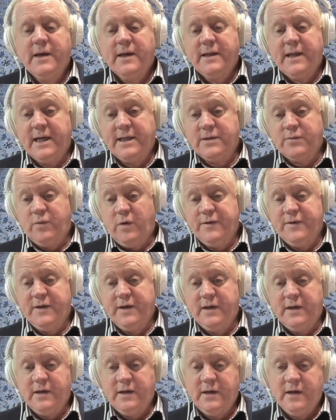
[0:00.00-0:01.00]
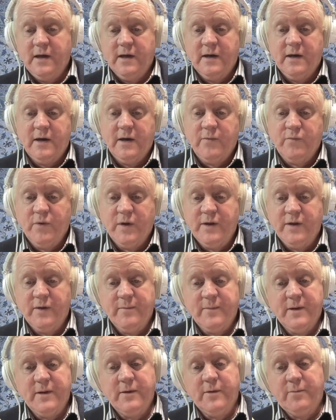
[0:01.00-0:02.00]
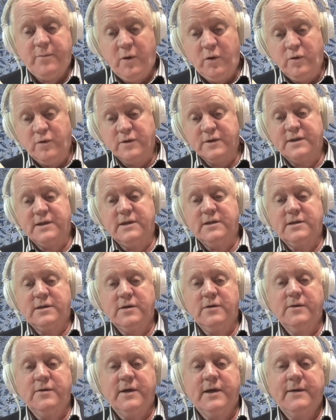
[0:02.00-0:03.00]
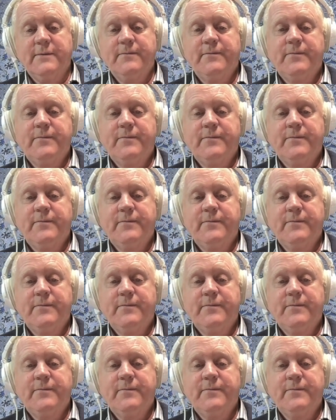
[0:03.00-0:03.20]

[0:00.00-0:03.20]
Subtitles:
That's what the rhythm and the pause is doing.